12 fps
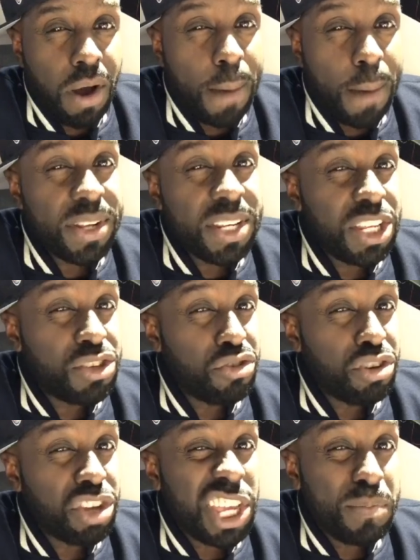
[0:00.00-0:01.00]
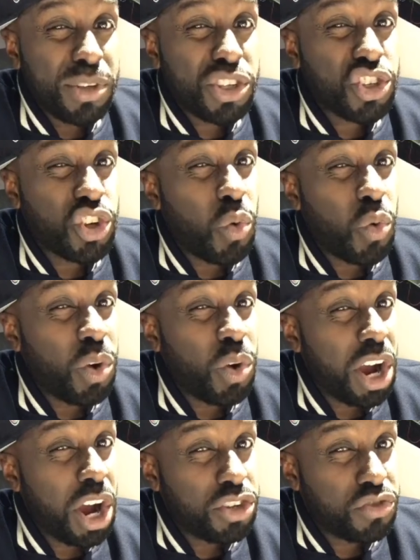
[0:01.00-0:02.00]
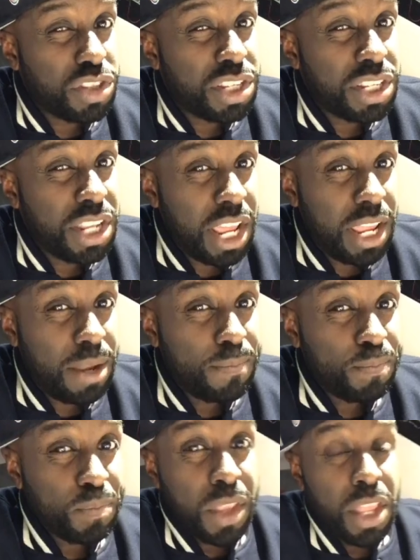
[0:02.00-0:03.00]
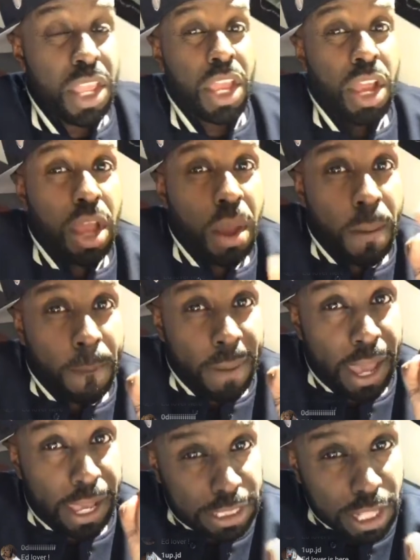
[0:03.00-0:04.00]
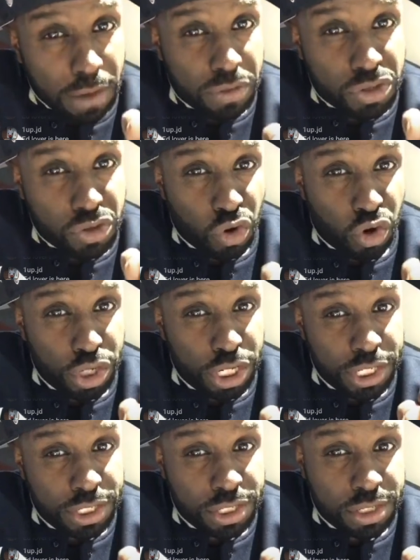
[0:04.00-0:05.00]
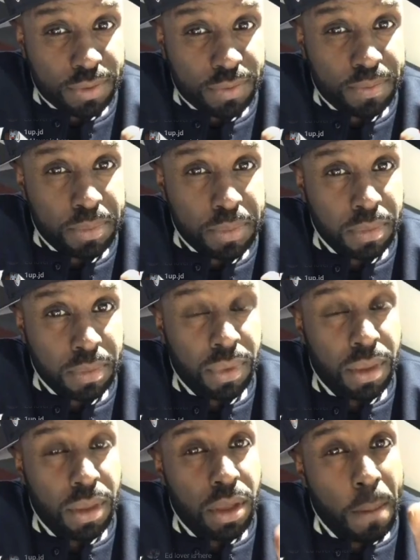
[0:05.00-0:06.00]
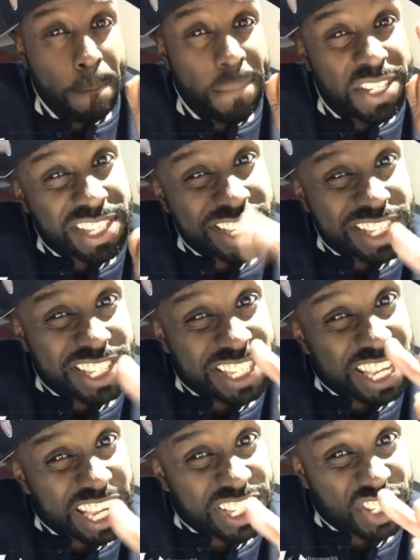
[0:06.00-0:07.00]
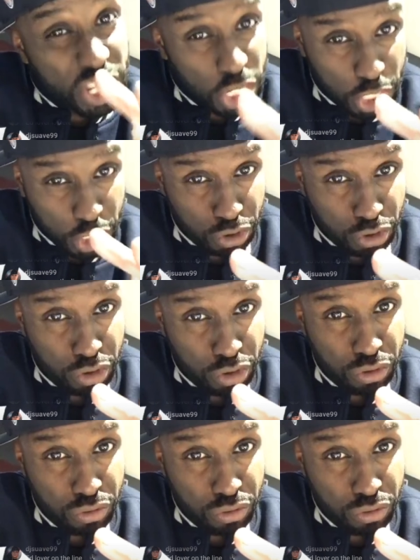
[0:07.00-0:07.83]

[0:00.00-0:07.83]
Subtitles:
I'm going to need you to keep it so 100 today. Ed Lover's on this. Mr. C's here.